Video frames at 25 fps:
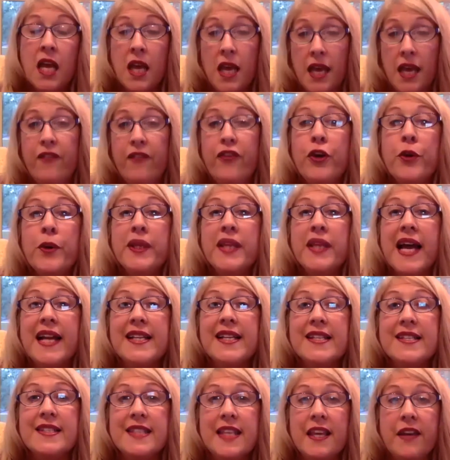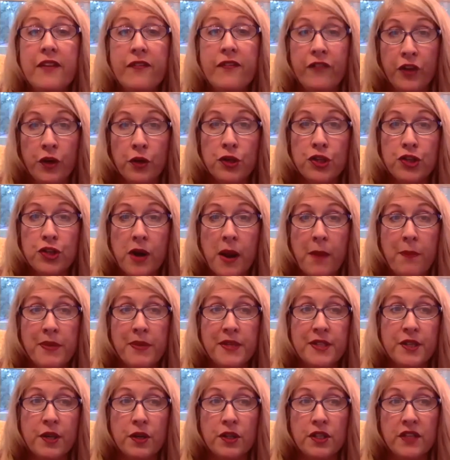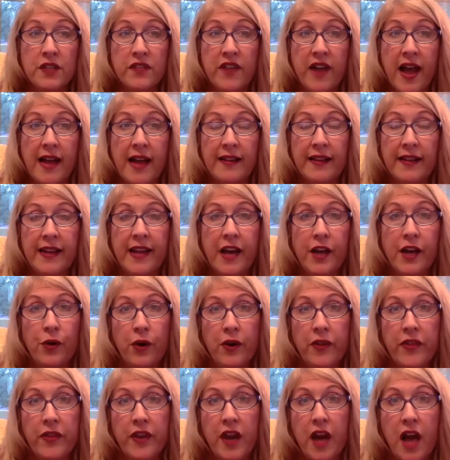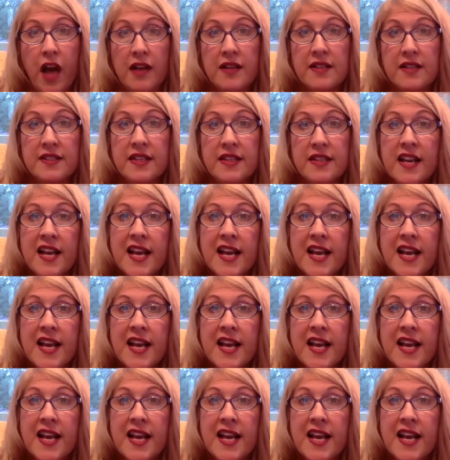If you would like to see future episodes of Highly Unorthodox,